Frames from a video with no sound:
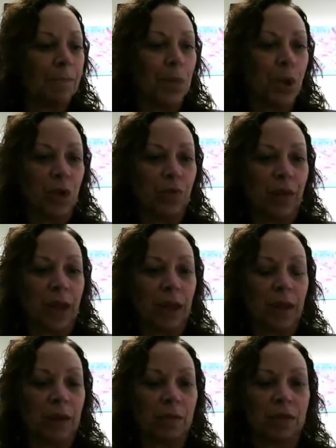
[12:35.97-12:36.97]

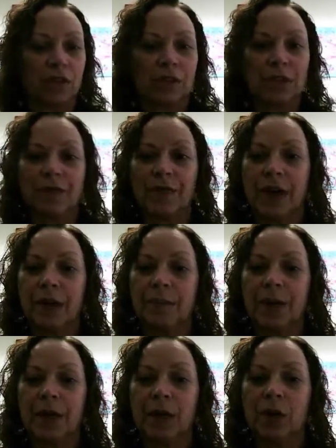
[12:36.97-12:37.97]
moving, which is
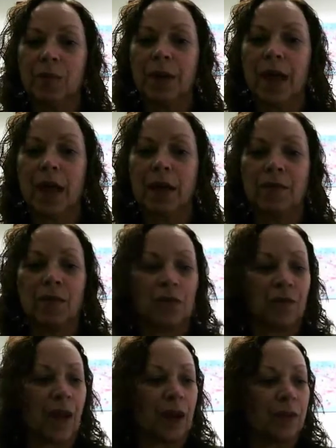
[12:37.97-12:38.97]
developing new
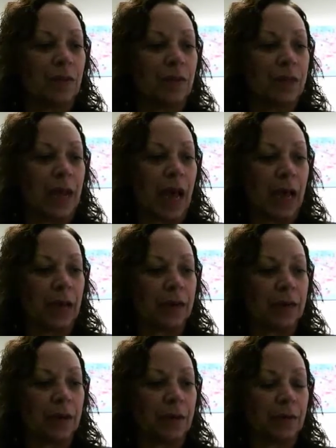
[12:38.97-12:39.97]
behaviors, values, and
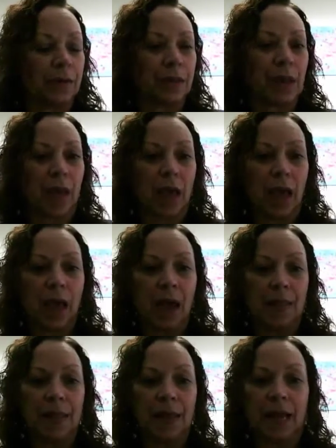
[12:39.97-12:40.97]
attitudes,
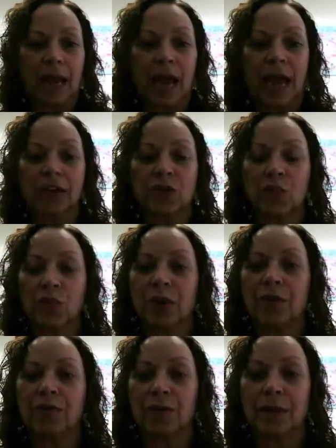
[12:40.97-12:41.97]
and then last,
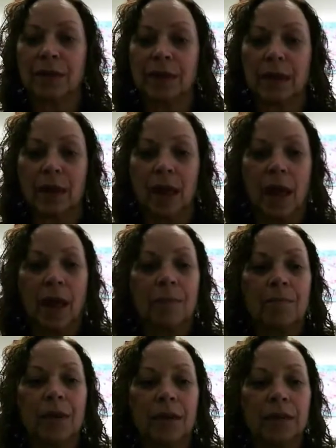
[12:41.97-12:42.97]
refreezing,
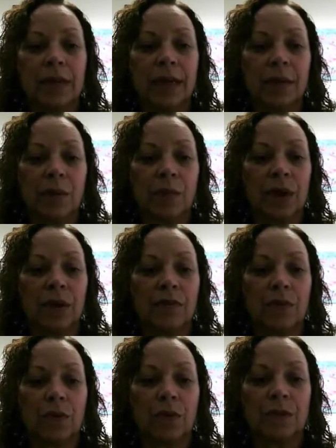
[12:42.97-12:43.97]
building in the
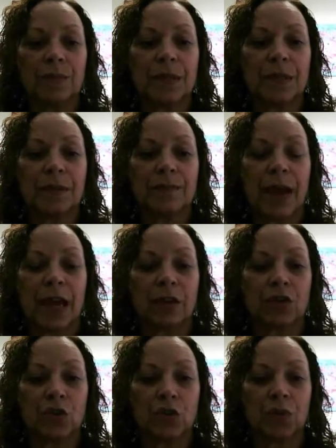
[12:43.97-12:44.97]
reinforcement to
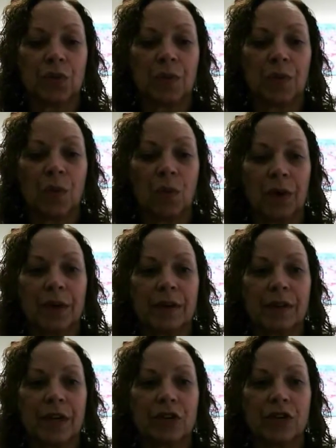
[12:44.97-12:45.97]
make sure that the
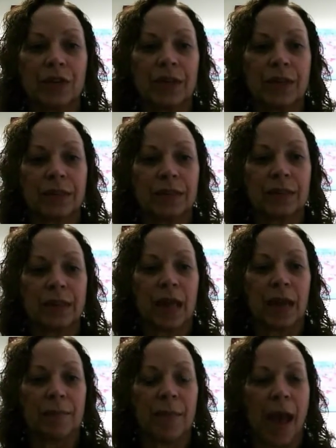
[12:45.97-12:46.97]
organization doesn't
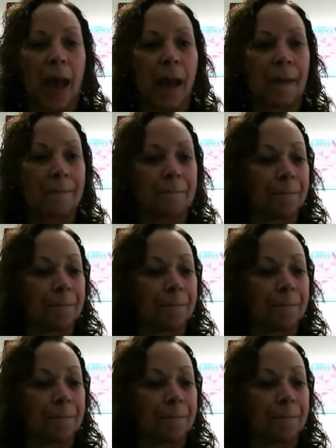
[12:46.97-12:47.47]
slide back.